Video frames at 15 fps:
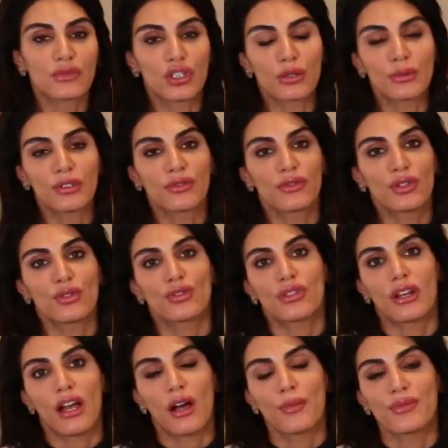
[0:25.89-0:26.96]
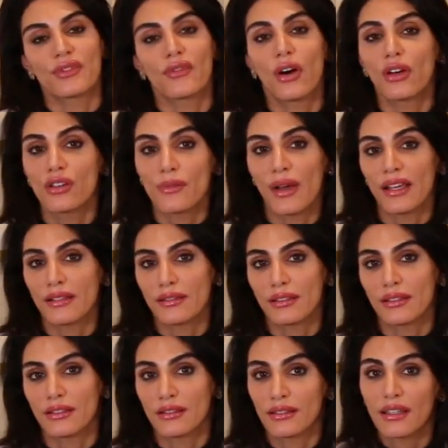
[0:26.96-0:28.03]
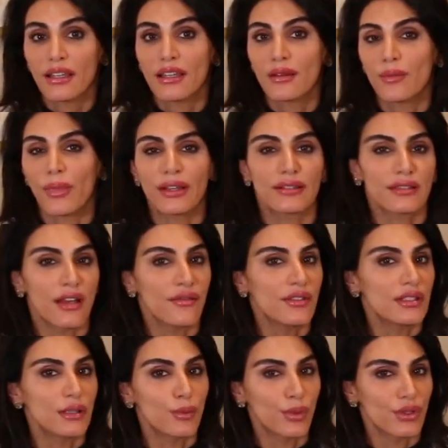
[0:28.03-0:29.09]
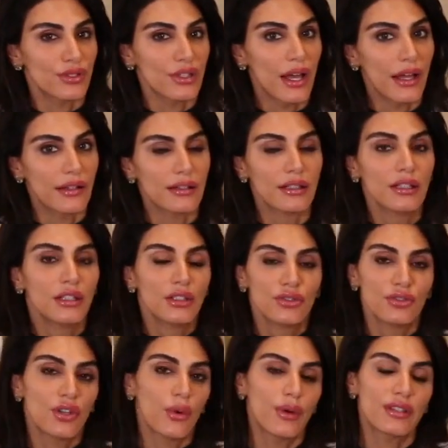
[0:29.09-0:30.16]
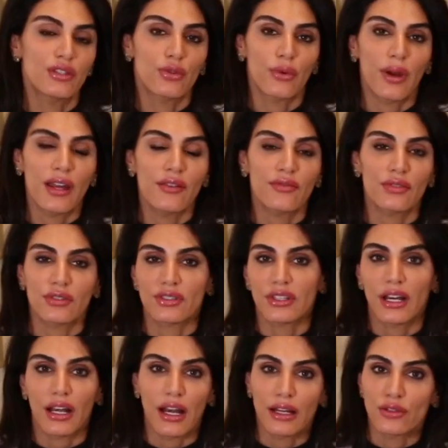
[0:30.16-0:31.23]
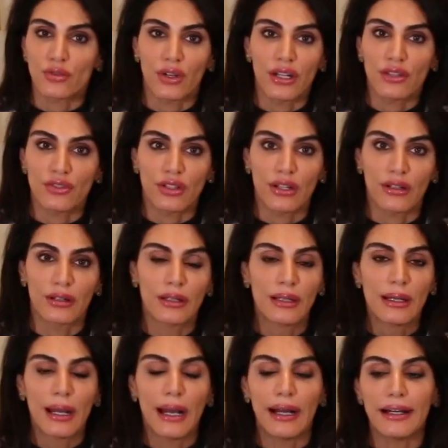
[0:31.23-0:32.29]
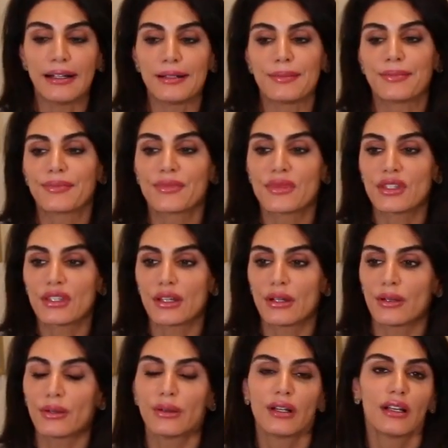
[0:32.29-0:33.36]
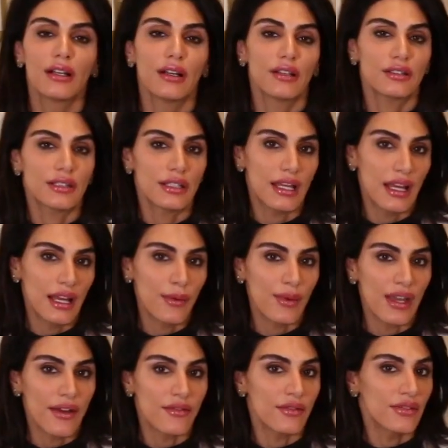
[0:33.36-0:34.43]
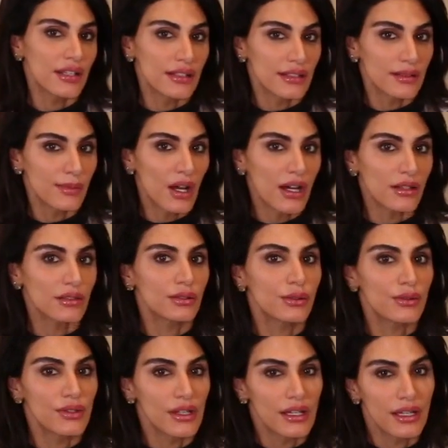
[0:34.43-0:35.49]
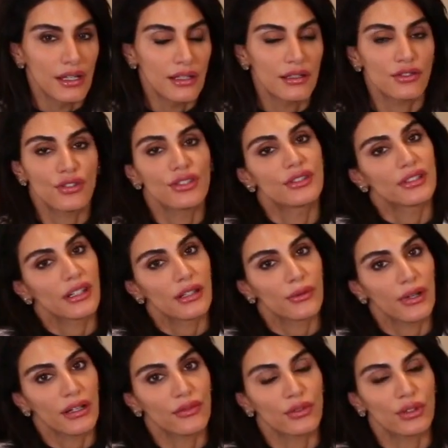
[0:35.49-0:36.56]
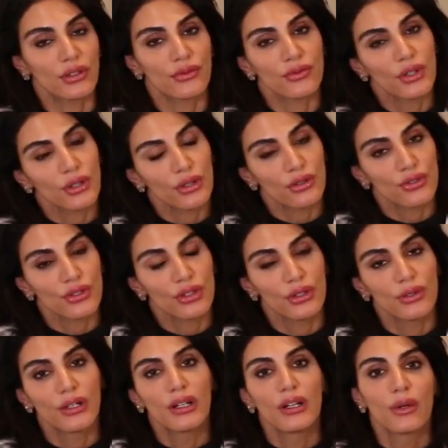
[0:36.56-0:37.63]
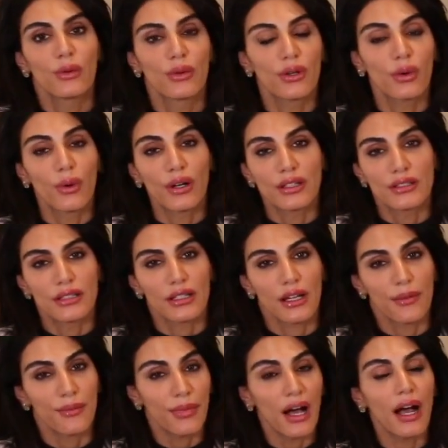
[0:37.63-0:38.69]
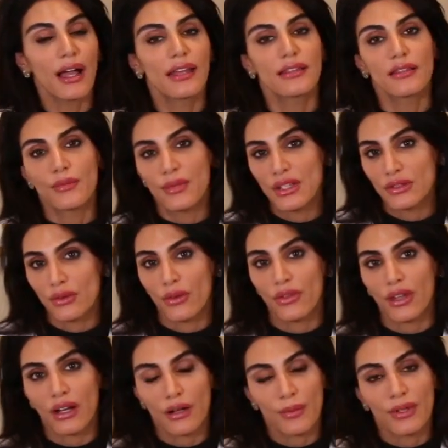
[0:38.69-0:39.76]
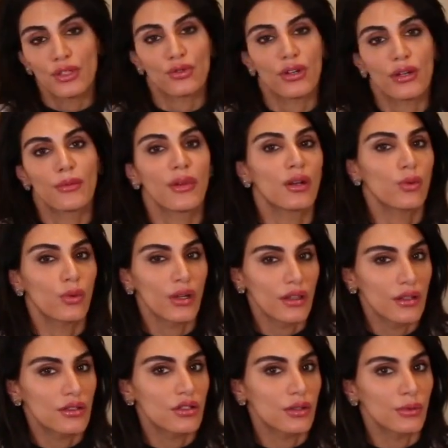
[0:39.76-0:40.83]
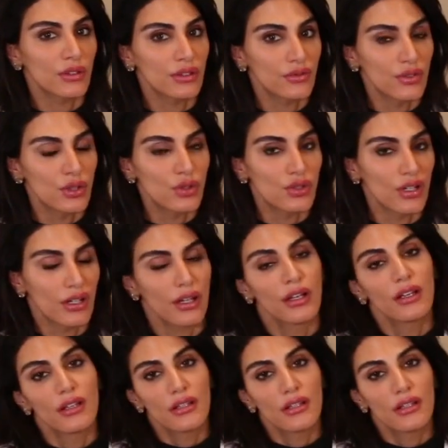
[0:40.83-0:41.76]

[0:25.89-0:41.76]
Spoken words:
dermal infusion helps volumize the skin by 70%, so it's great for skin hydration. So today we have a fitness model who's in. She's getting ready for a photo shoot. We're going to combine the mesotherapy treatment with the dermal infusion